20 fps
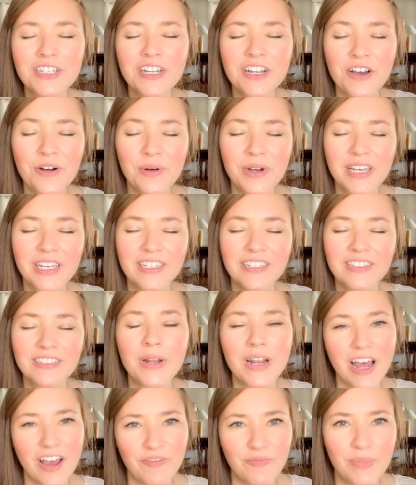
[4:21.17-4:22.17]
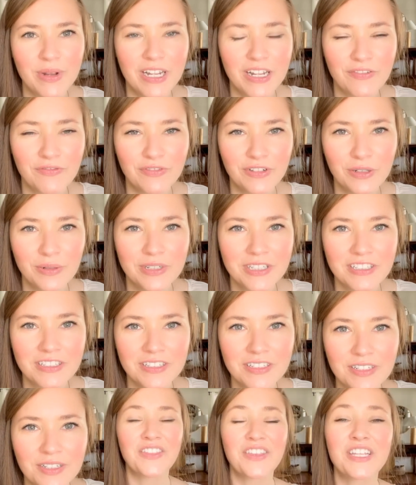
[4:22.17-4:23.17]
to know it, but I've been influenced.
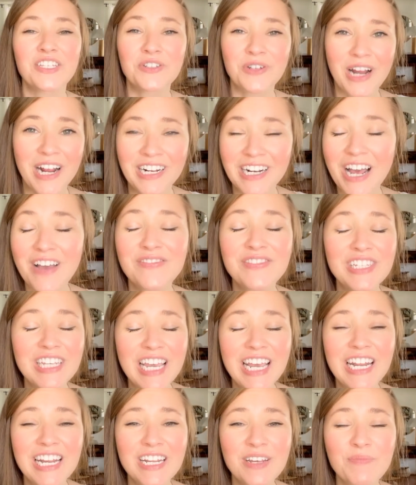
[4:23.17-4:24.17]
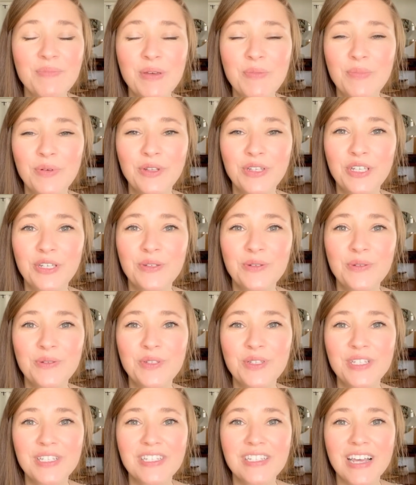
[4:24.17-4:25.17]
That's right, I've seen people
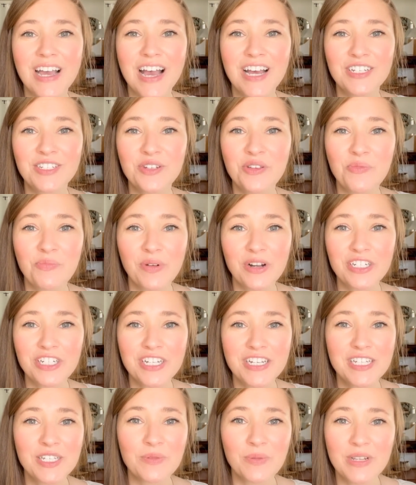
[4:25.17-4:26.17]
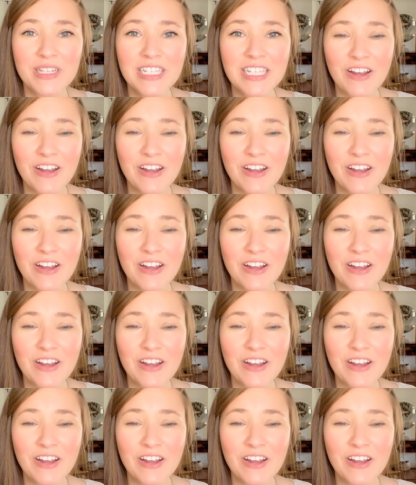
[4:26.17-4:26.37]
use toothbrushes once